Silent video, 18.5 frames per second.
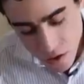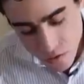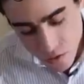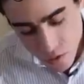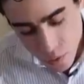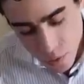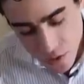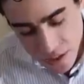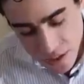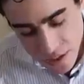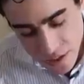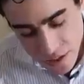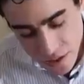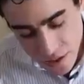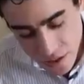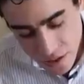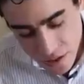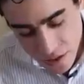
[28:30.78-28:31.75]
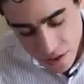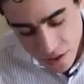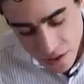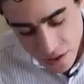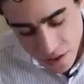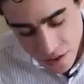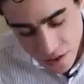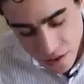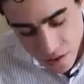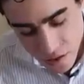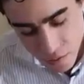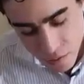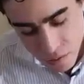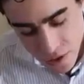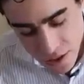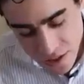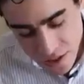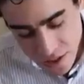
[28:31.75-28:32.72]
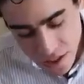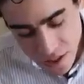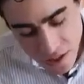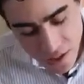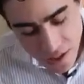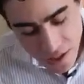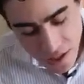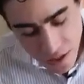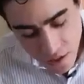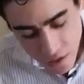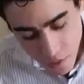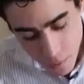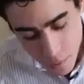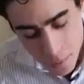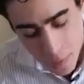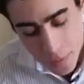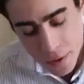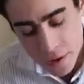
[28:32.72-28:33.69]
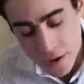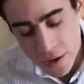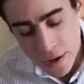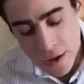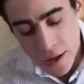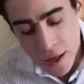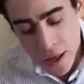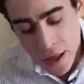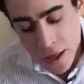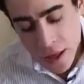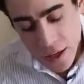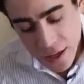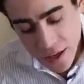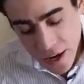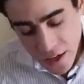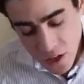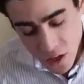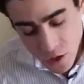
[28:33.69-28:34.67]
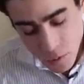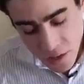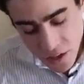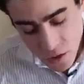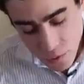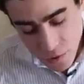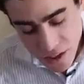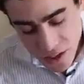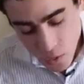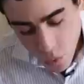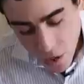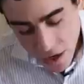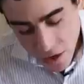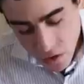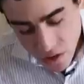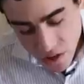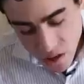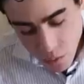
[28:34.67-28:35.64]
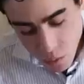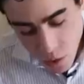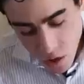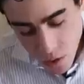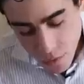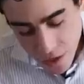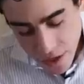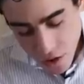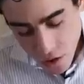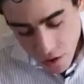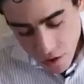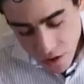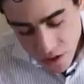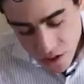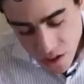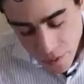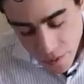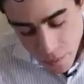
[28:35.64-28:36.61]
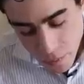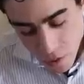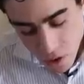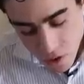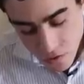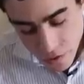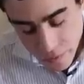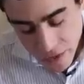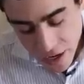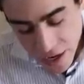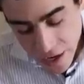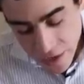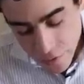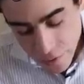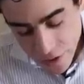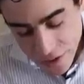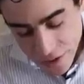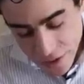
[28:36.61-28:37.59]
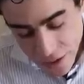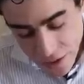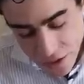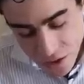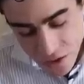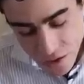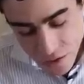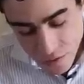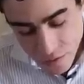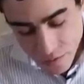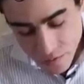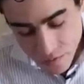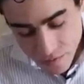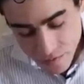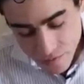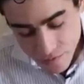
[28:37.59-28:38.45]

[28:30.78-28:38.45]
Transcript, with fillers: For Weenie Gabresgi again. Can you explain the reason why I don't sleep well when I go to the gym apart from the high radiation?